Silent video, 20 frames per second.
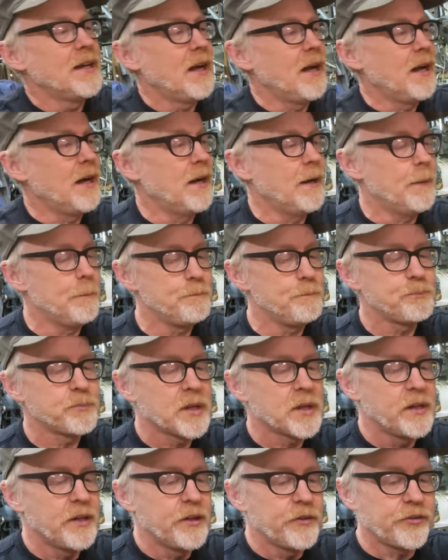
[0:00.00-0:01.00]
Um,
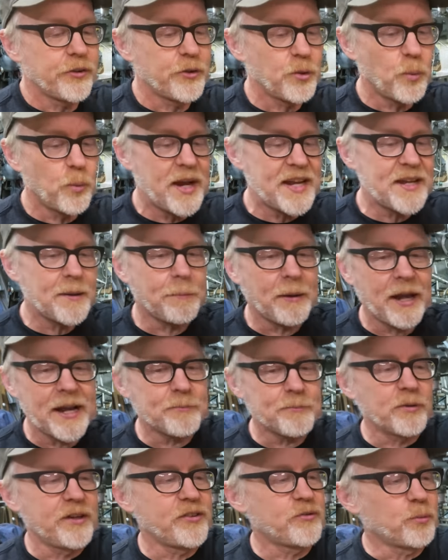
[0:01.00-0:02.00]
so the way a
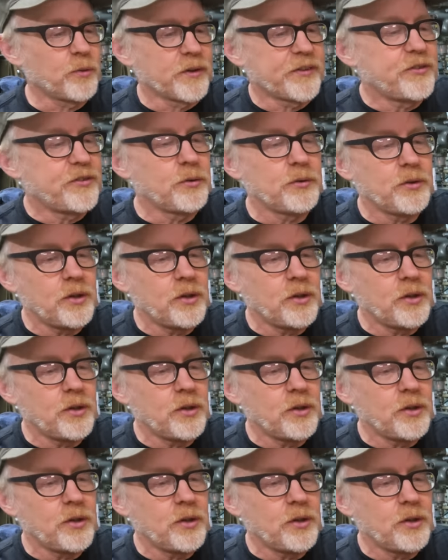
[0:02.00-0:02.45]
pipe wrench works,